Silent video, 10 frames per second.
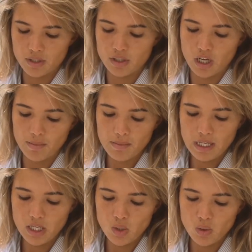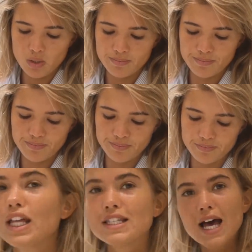just comment below.
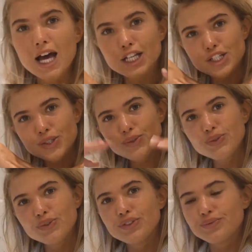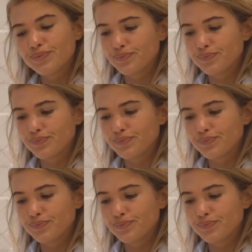Talk soon.